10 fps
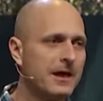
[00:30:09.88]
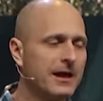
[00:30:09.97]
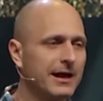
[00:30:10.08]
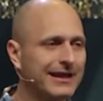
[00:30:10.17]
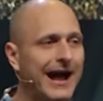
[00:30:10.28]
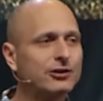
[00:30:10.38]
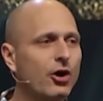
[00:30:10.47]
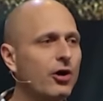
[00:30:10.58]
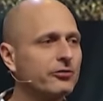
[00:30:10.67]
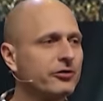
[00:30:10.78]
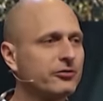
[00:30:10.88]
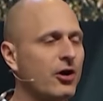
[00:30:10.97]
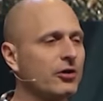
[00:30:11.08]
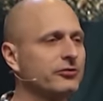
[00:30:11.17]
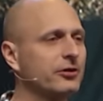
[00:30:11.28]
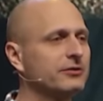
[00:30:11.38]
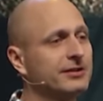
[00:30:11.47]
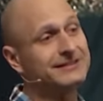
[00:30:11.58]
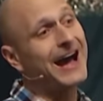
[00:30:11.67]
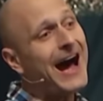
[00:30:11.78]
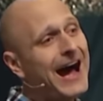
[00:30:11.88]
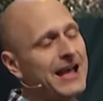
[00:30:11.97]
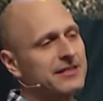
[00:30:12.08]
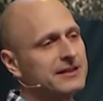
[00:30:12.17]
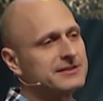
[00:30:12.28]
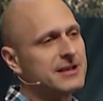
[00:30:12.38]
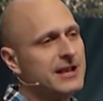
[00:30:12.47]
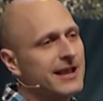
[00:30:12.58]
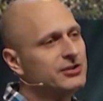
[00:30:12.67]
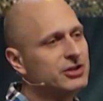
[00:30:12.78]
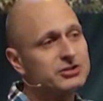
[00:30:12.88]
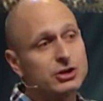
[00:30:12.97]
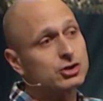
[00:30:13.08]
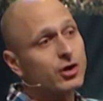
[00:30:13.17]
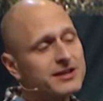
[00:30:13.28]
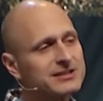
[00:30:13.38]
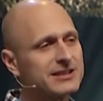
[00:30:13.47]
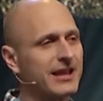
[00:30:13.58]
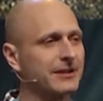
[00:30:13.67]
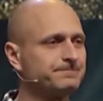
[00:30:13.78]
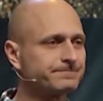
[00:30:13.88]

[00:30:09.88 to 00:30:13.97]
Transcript: uh, God calls us all to, to tithe. It's, it's just a trust thing.